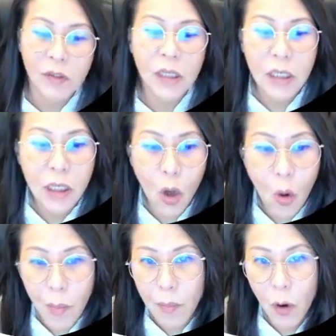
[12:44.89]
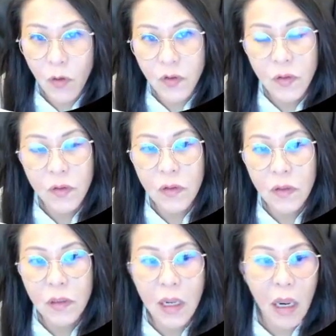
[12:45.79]
in the comment box
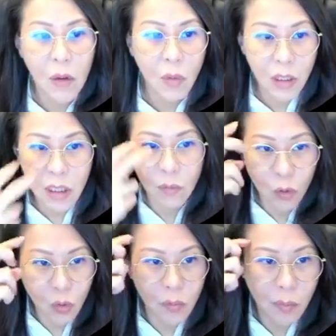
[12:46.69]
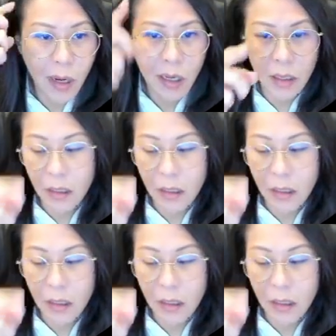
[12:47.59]
then I will keep you in mind